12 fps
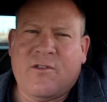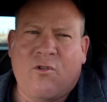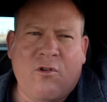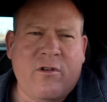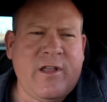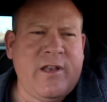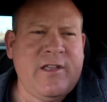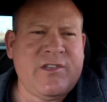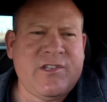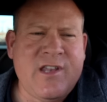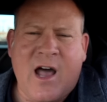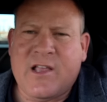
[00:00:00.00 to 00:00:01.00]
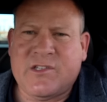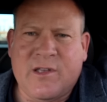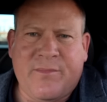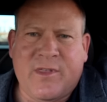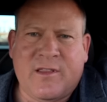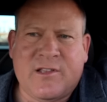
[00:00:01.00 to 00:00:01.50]
The Hornet is not
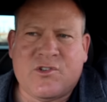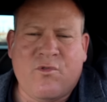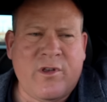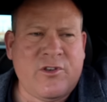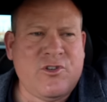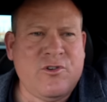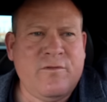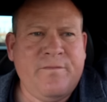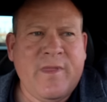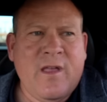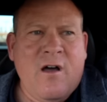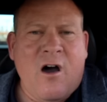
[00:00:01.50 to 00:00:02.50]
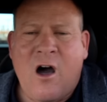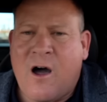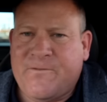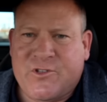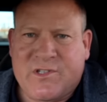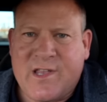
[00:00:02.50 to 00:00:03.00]
something that's going to
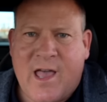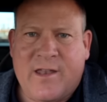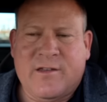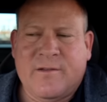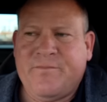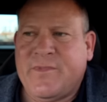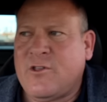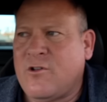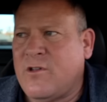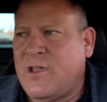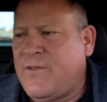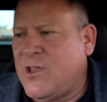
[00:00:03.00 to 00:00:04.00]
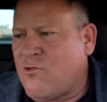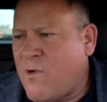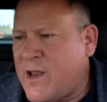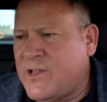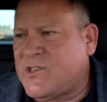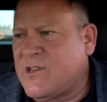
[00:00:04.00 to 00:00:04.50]
offset their EV
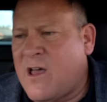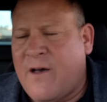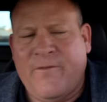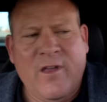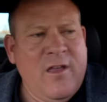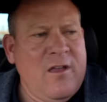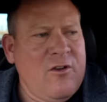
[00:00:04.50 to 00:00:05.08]
credits enough,